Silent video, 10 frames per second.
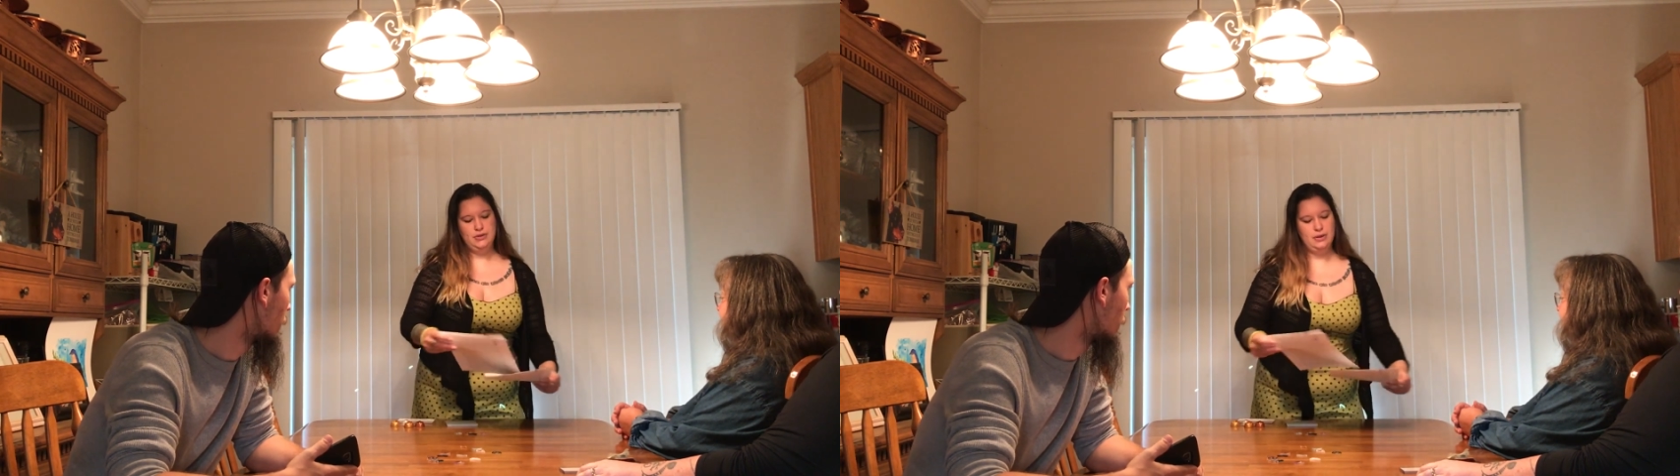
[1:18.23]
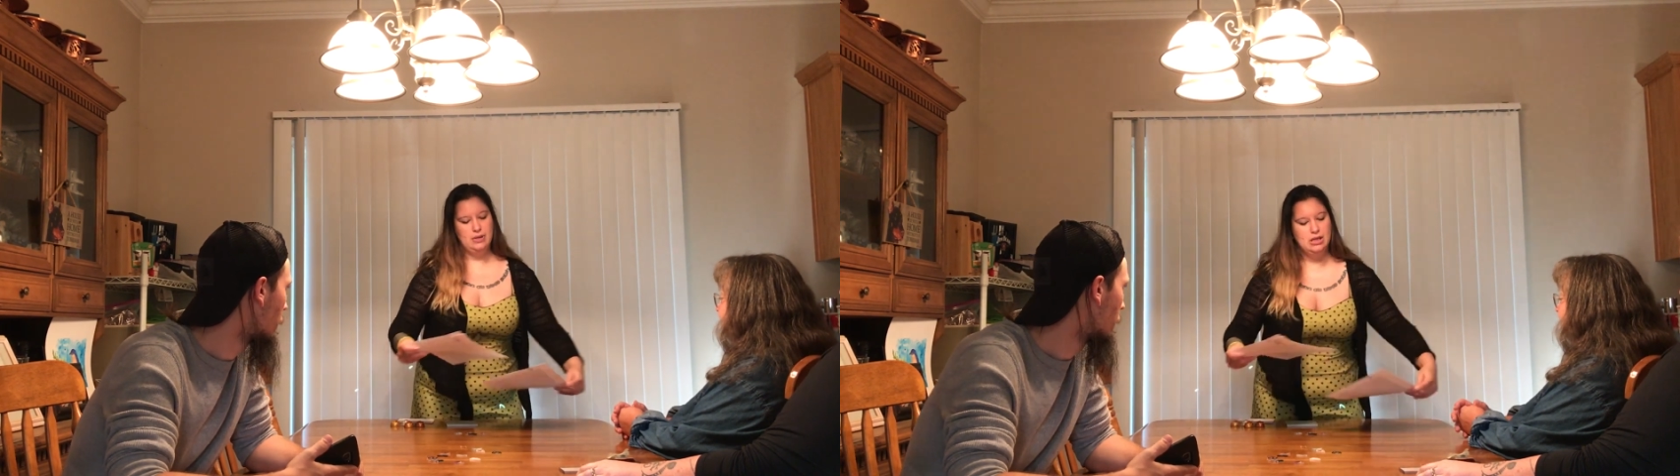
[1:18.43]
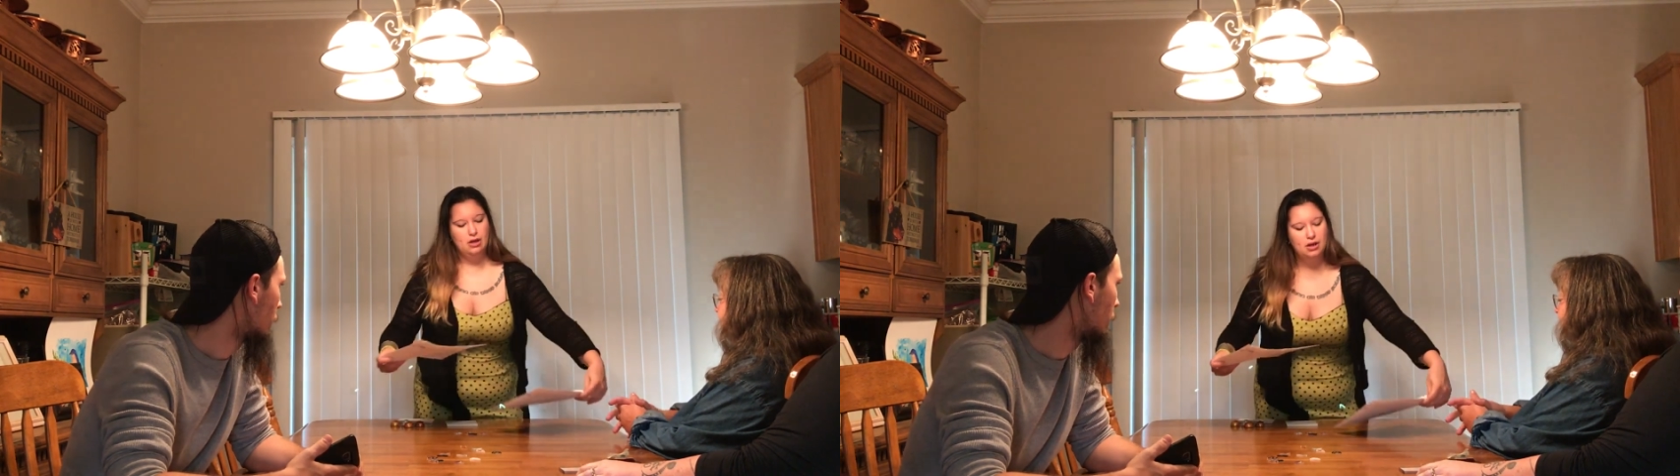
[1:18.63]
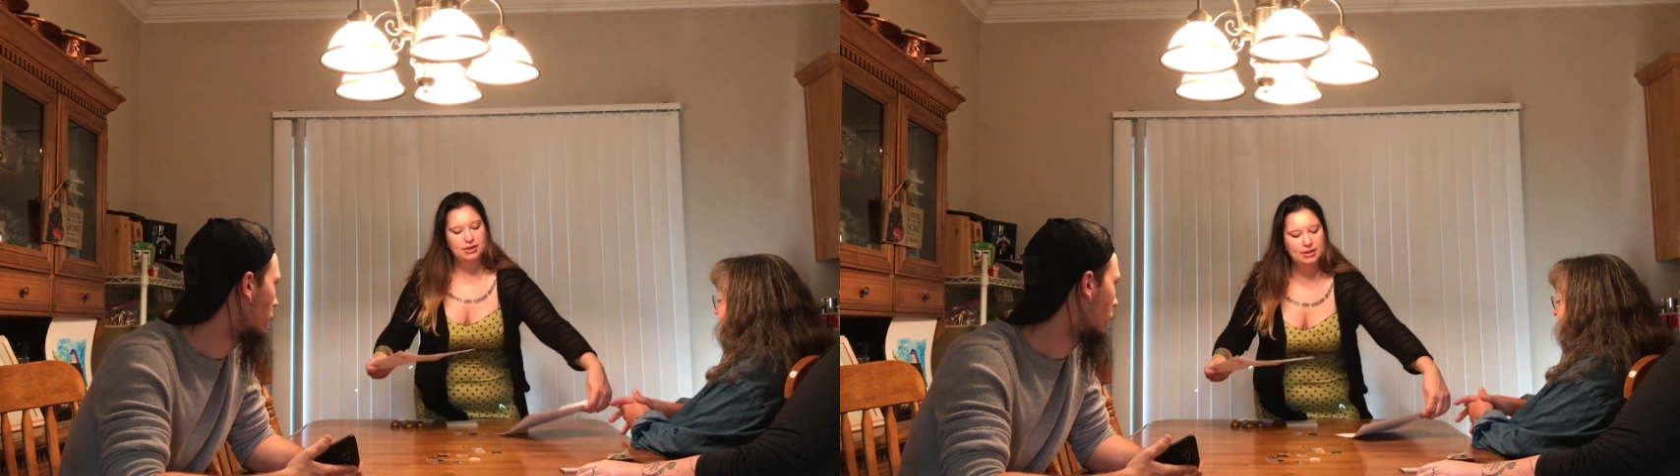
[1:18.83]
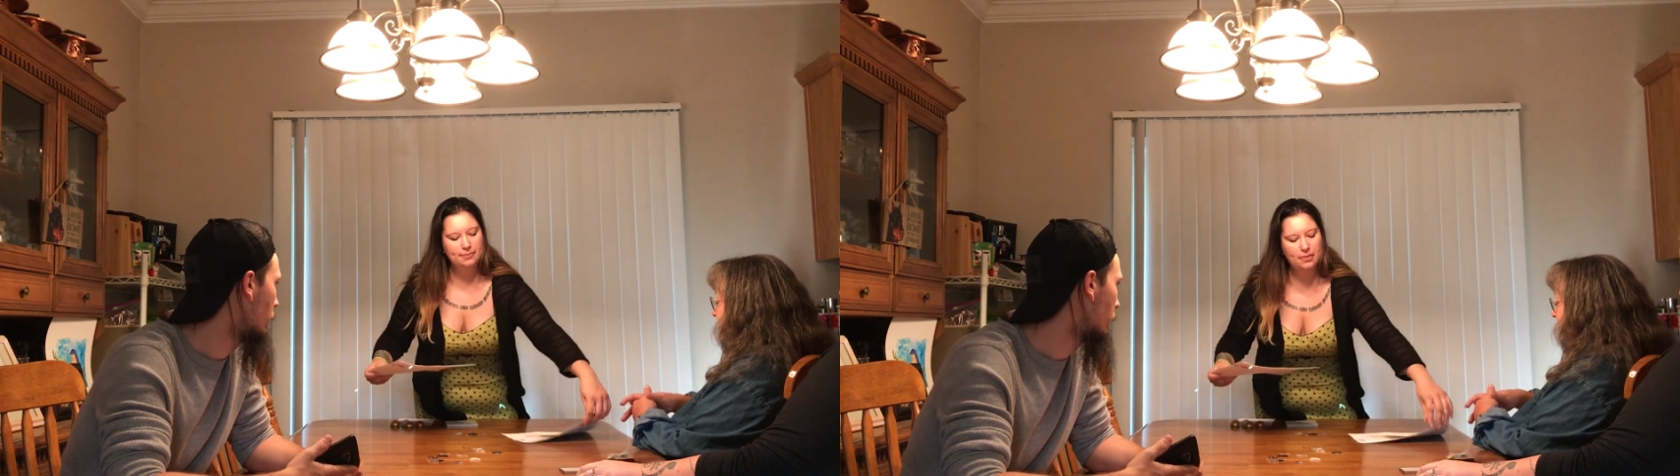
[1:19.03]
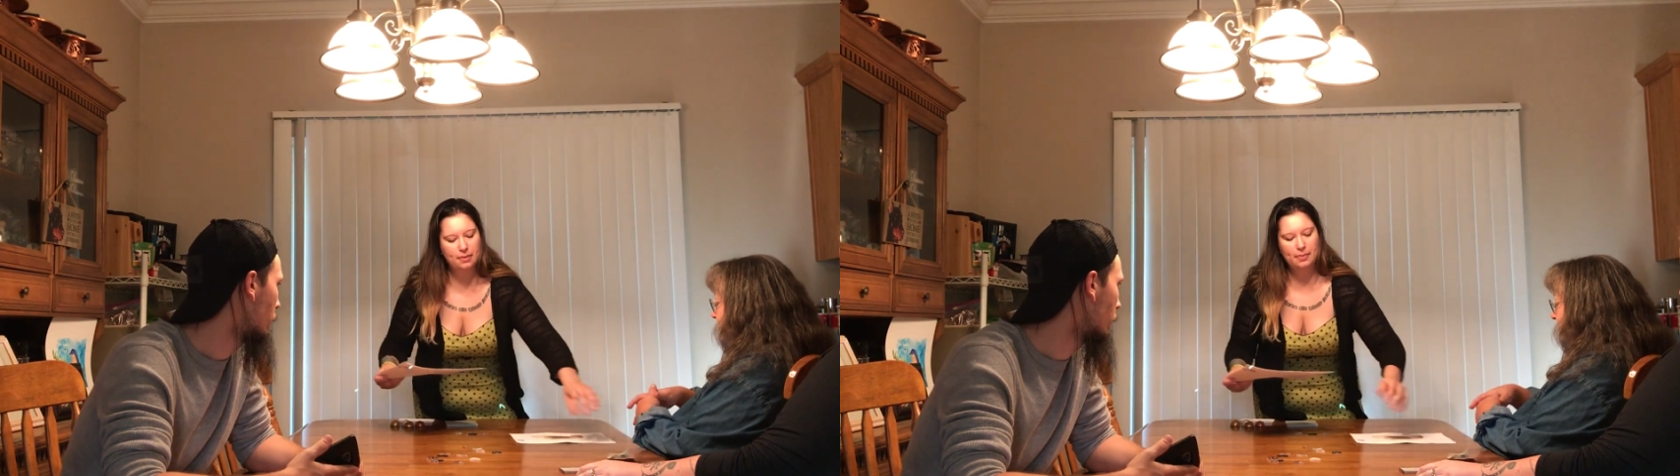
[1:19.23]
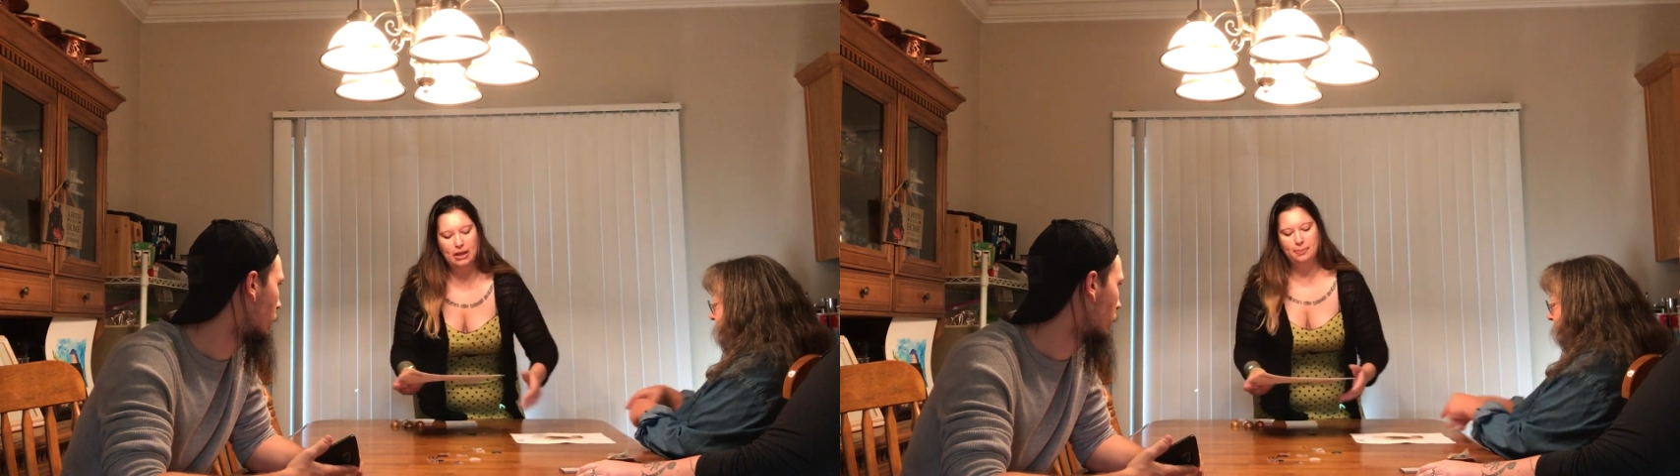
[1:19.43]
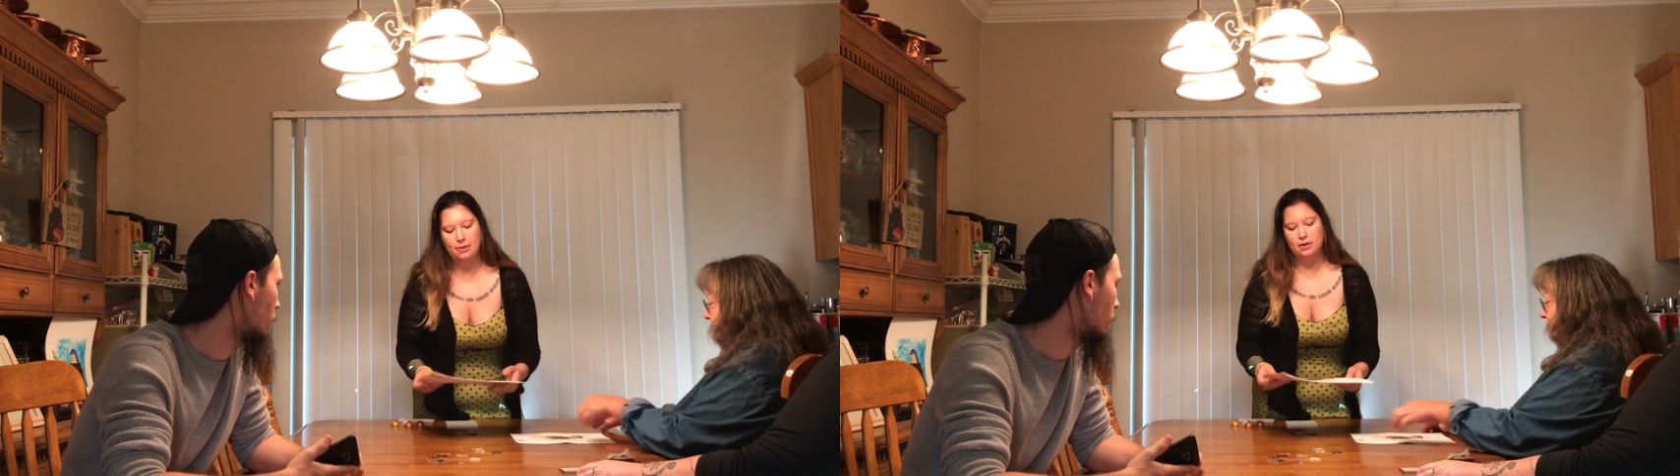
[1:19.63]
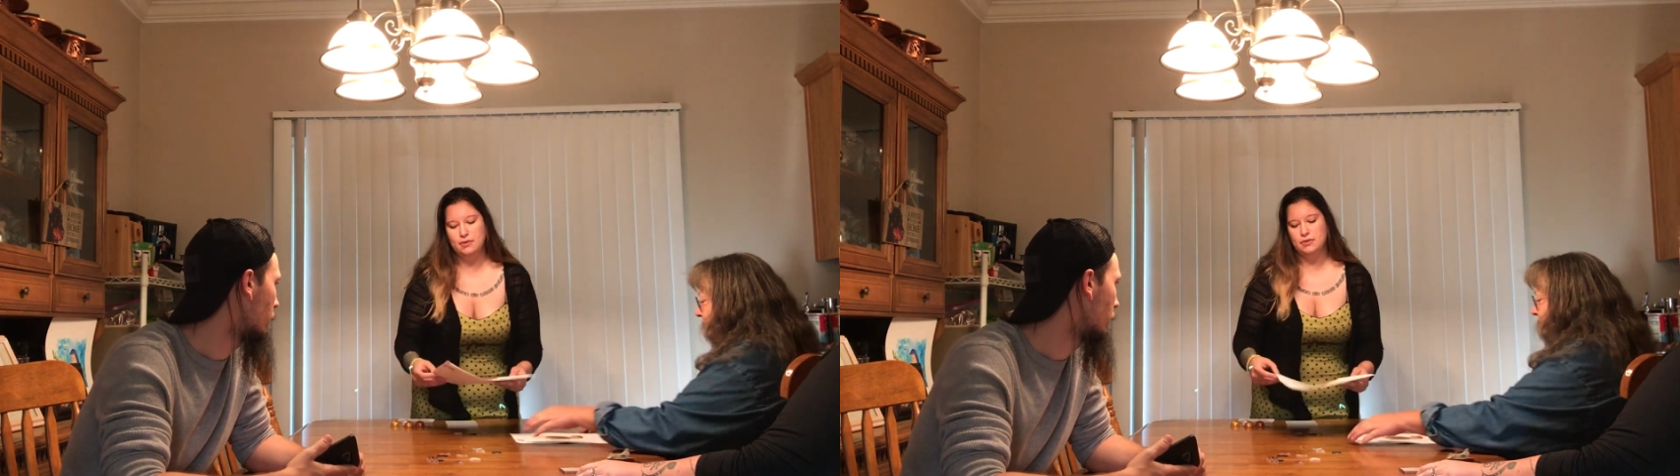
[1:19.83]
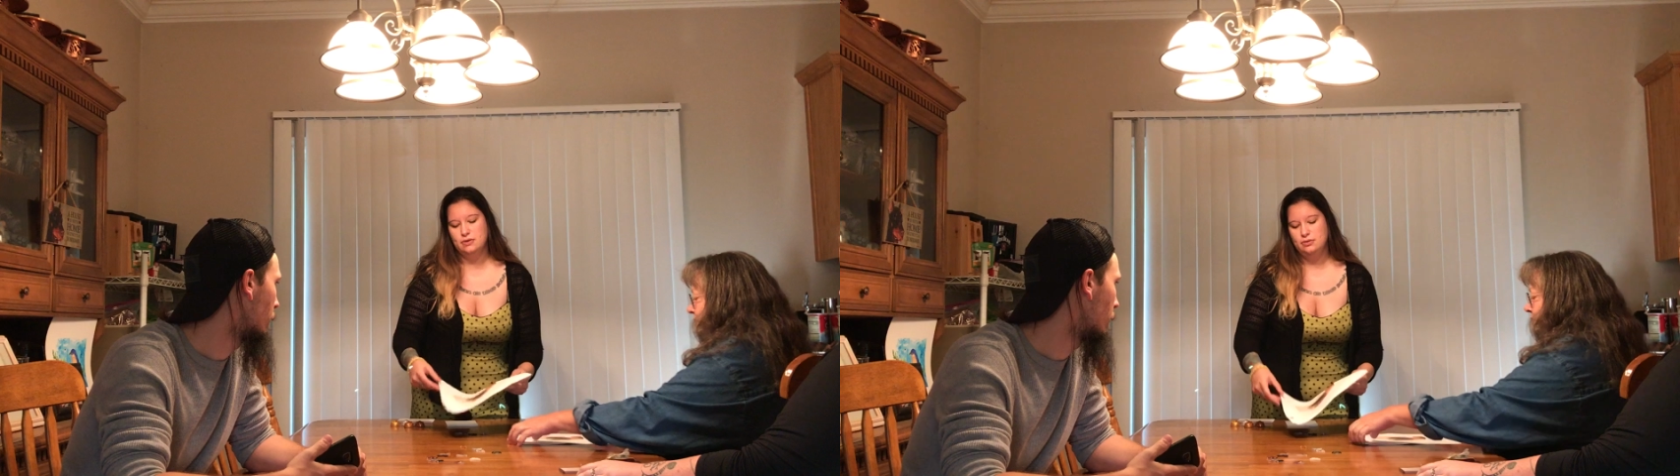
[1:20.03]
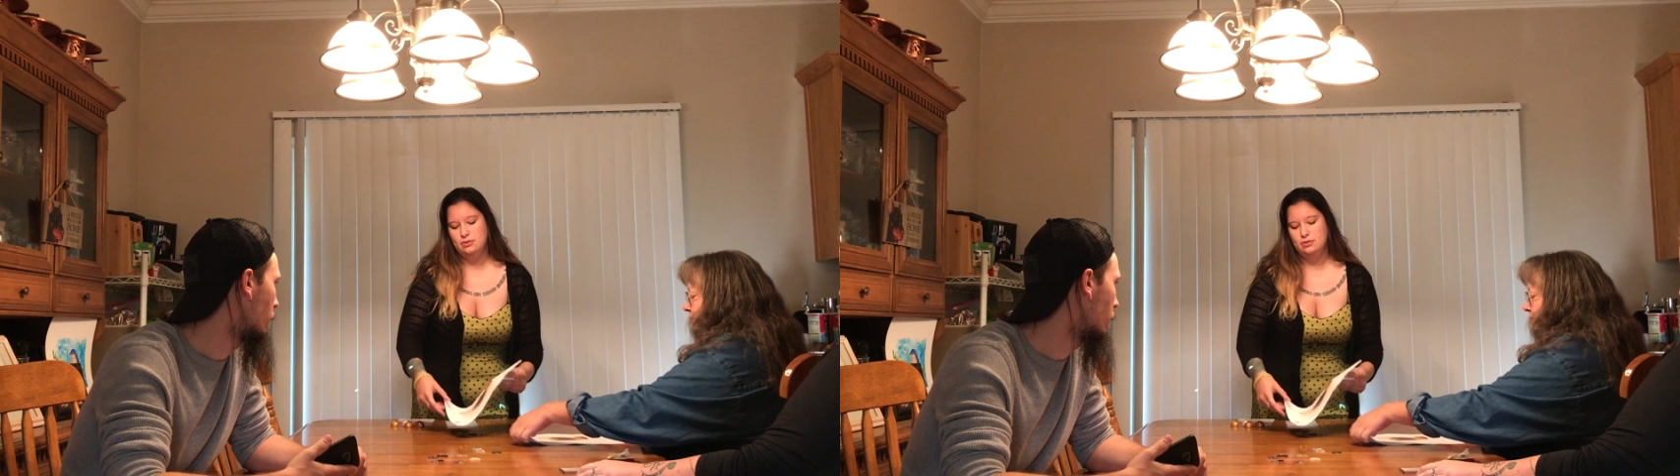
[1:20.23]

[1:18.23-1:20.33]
So here are some papers